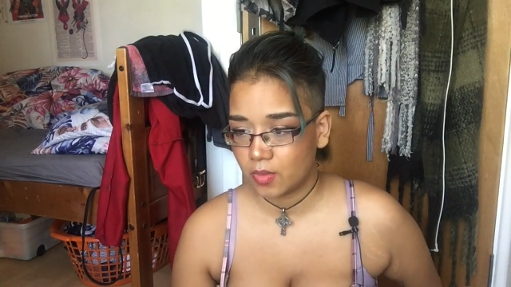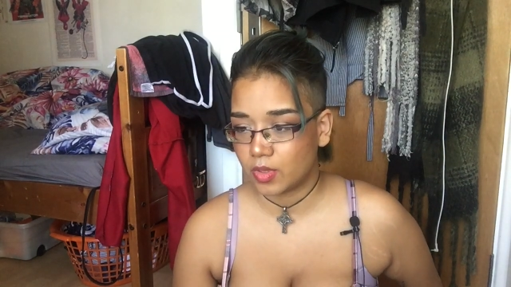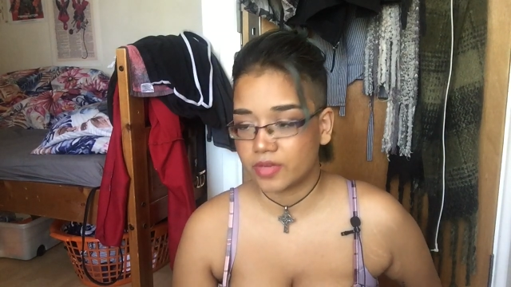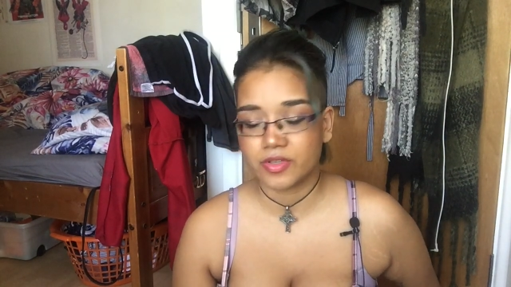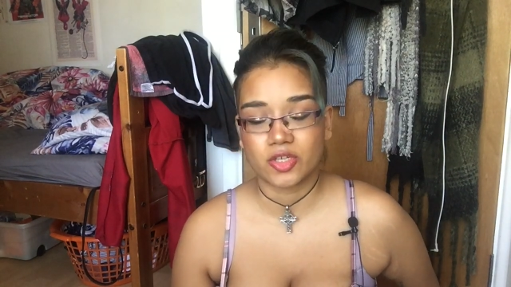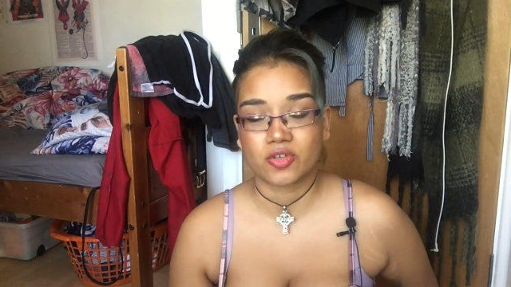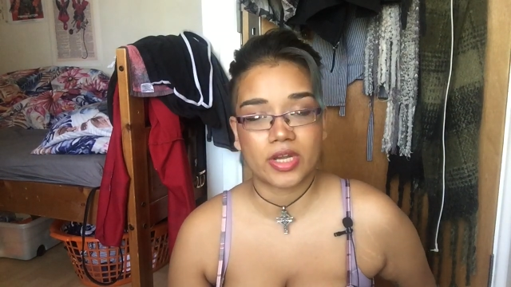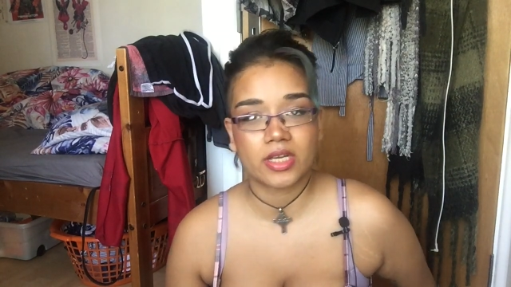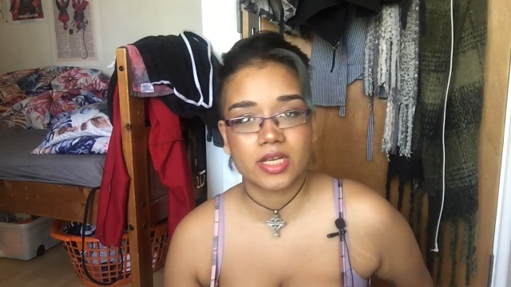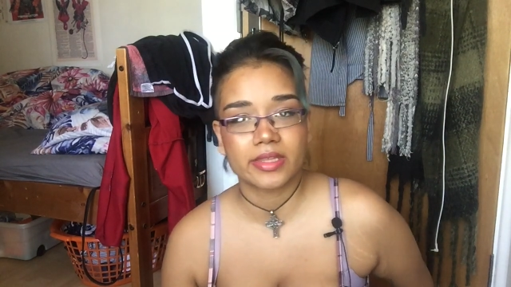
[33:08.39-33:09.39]
Whatever's
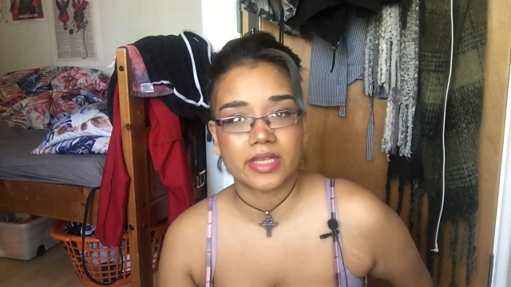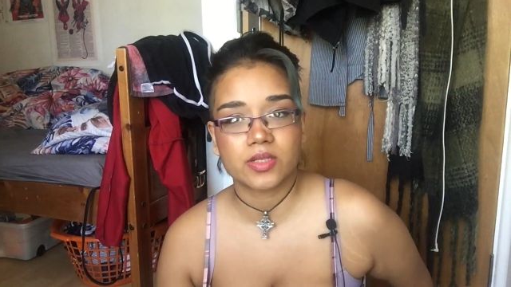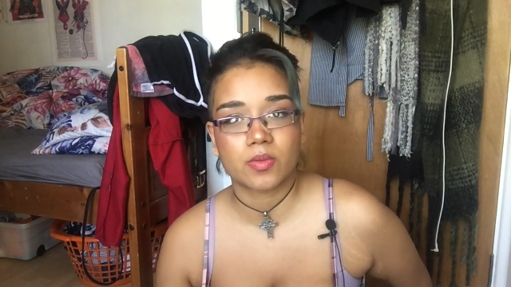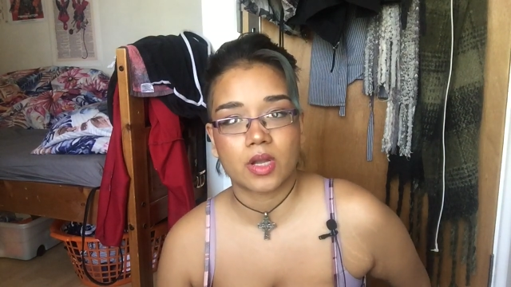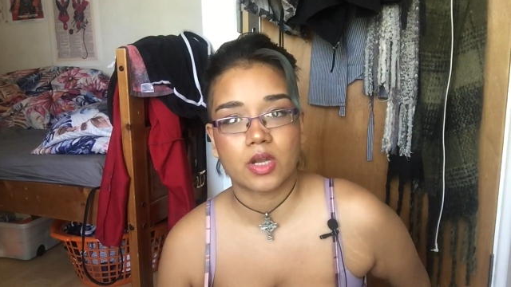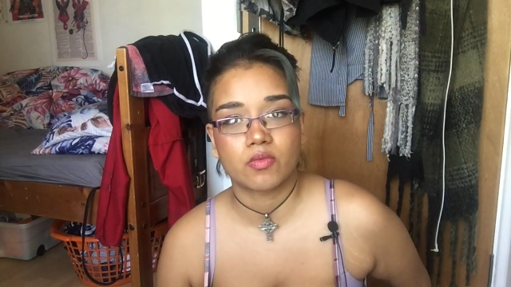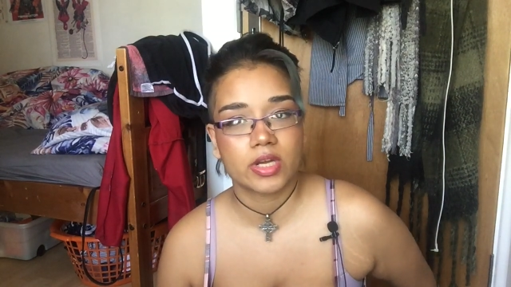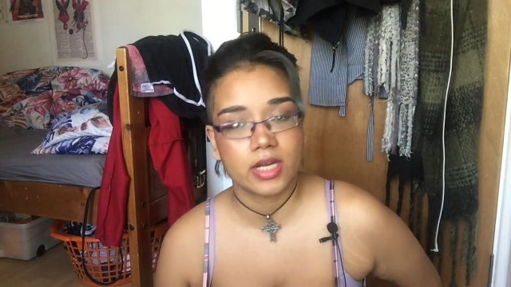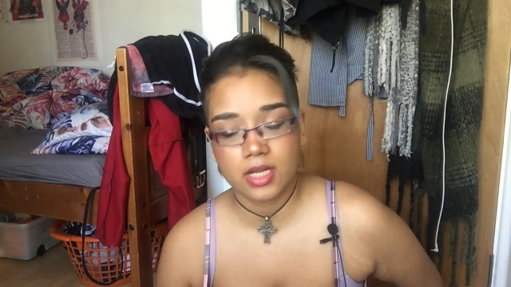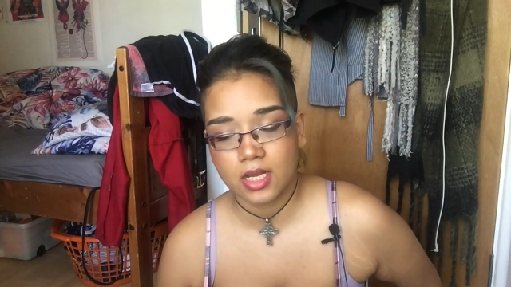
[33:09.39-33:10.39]
trending, that's what I
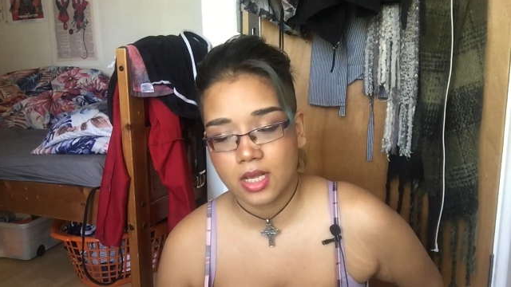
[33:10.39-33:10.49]
read.